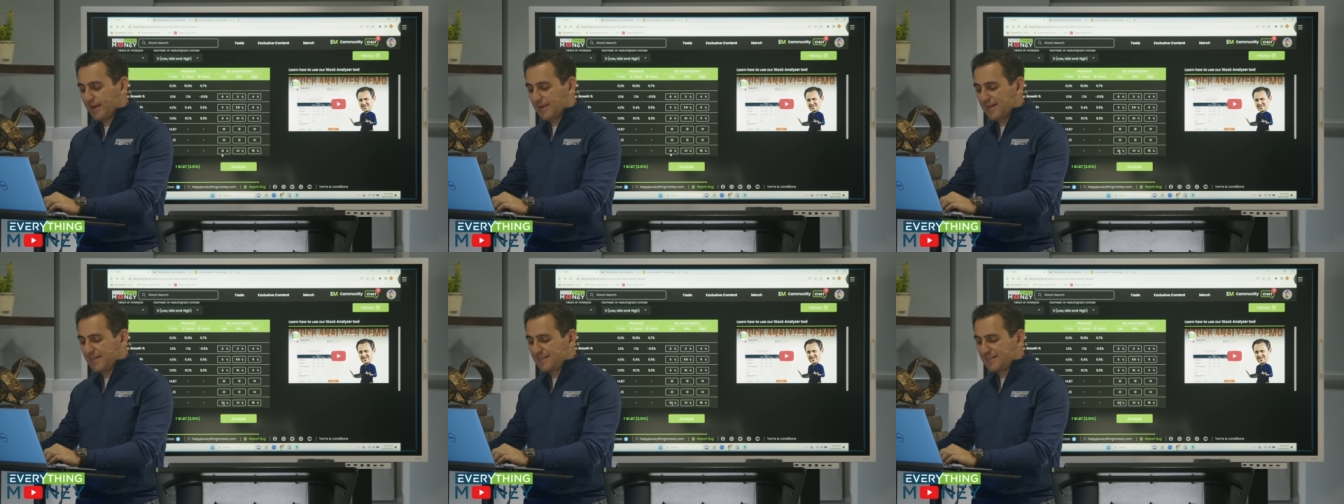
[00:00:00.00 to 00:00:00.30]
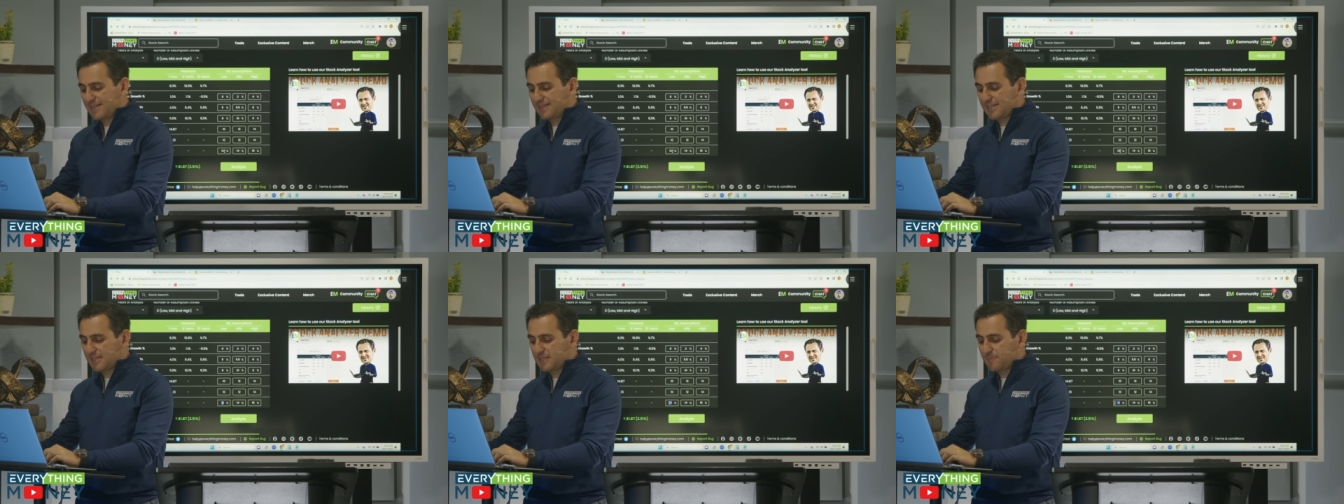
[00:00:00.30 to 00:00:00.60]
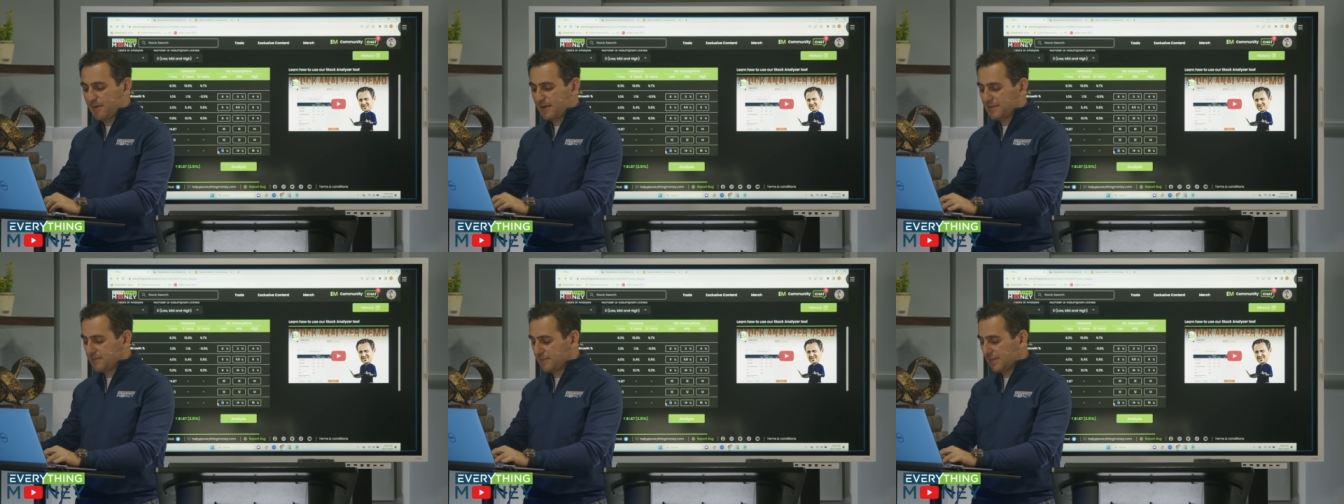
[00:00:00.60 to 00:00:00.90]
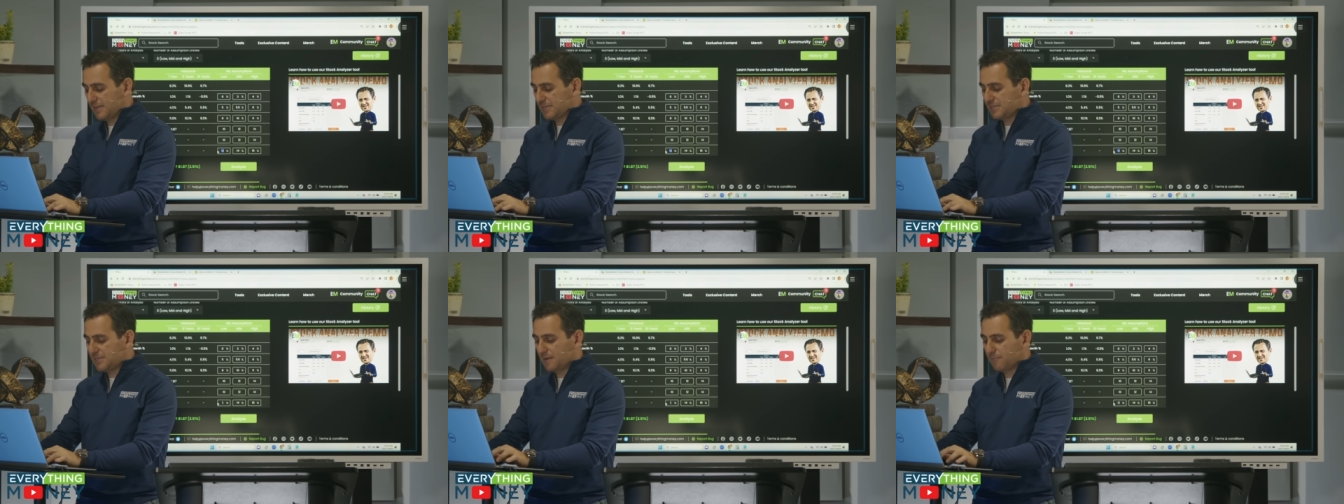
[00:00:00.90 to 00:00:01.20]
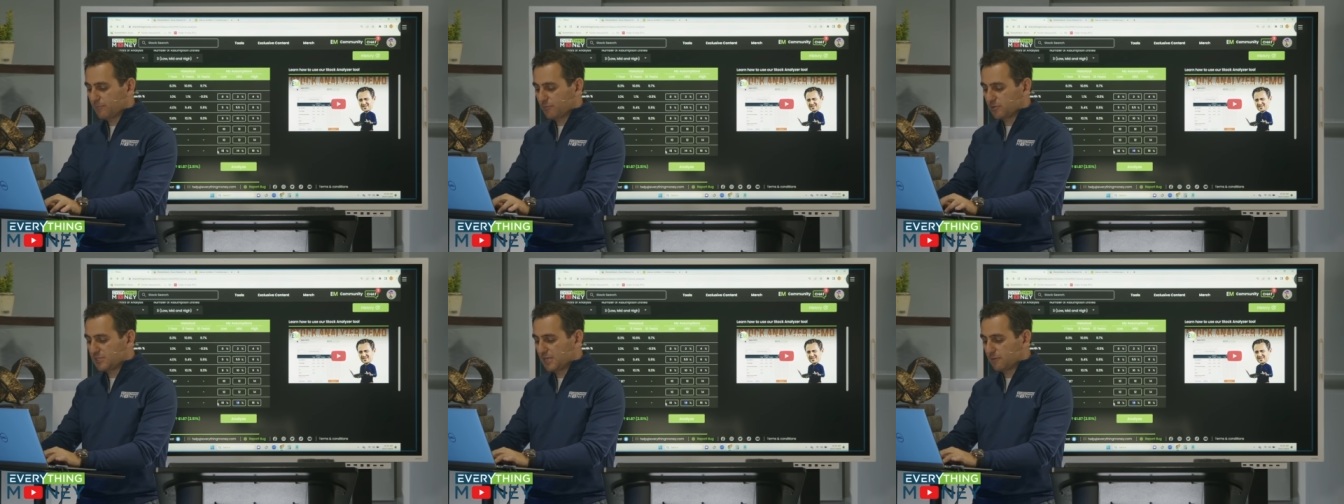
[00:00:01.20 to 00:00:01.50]
And I think that's basically a
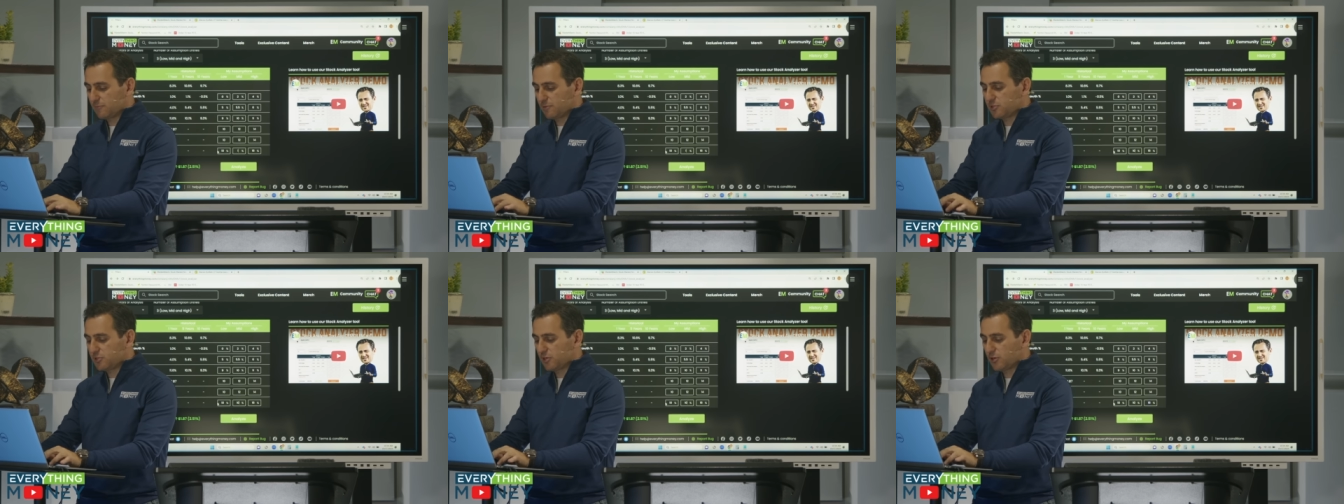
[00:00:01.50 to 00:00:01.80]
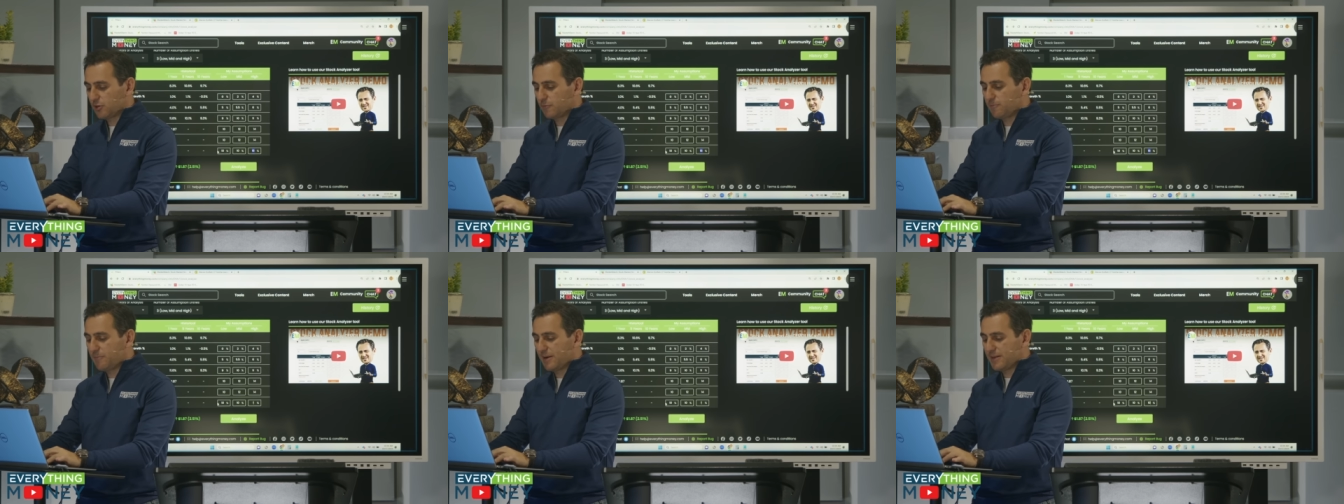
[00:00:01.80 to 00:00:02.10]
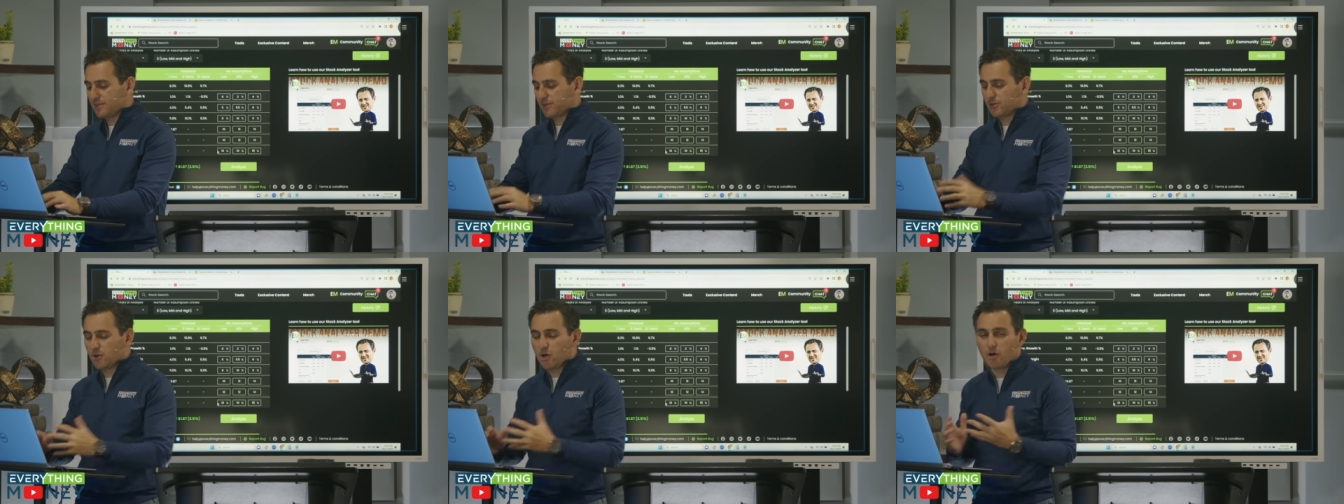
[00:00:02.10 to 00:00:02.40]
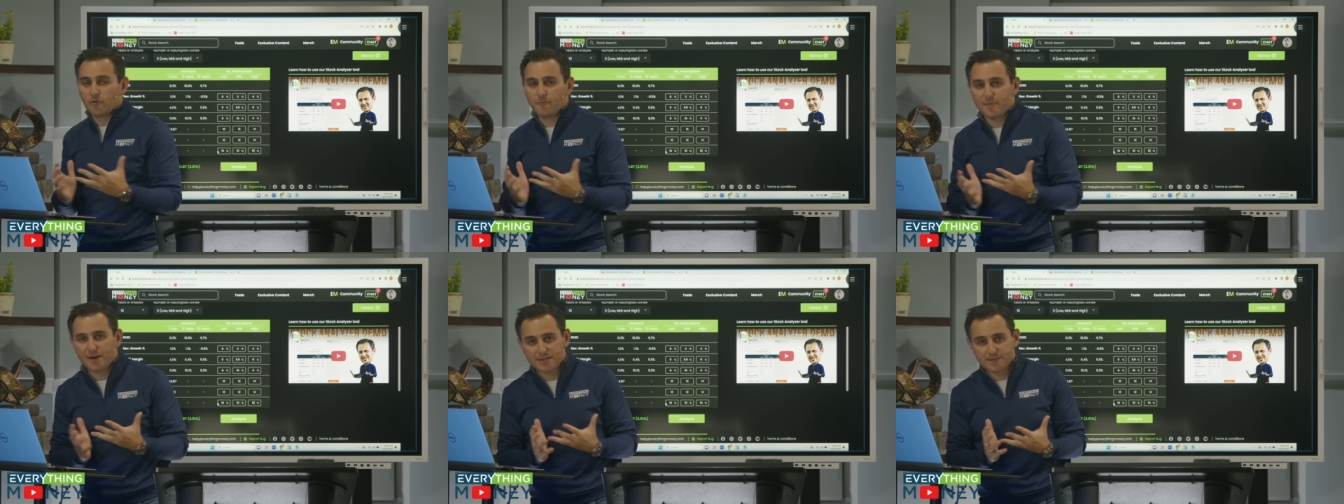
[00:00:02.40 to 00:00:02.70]
10% return based on all of my